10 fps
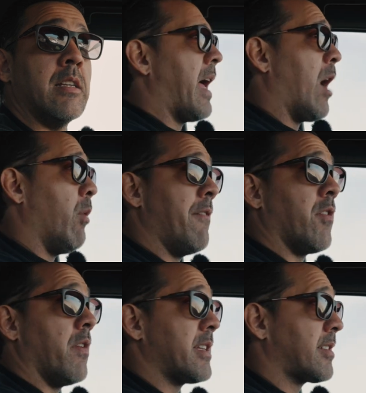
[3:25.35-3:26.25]

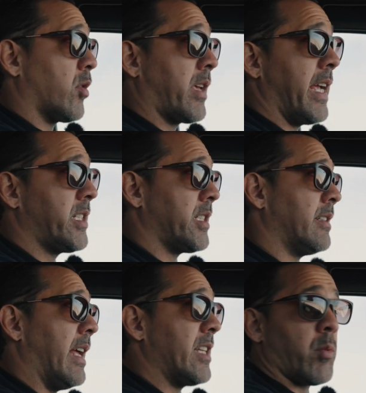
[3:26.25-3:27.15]
However, this
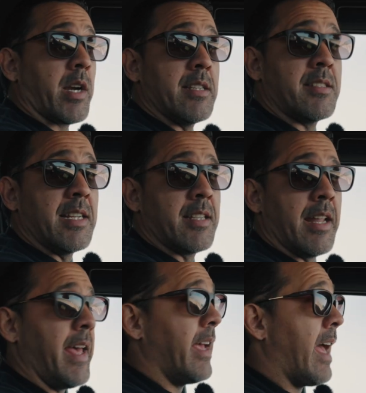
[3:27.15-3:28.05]
location, as we're going to see
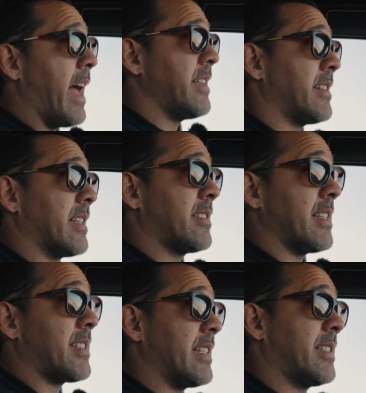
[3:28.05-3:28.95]
today, has an
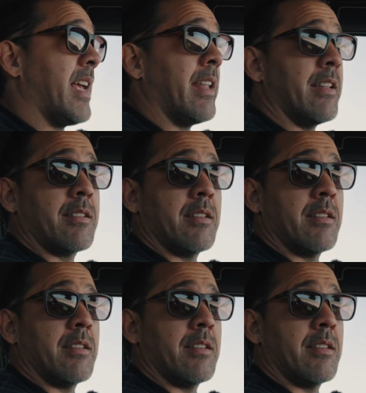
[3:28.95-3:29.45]
existing tenant.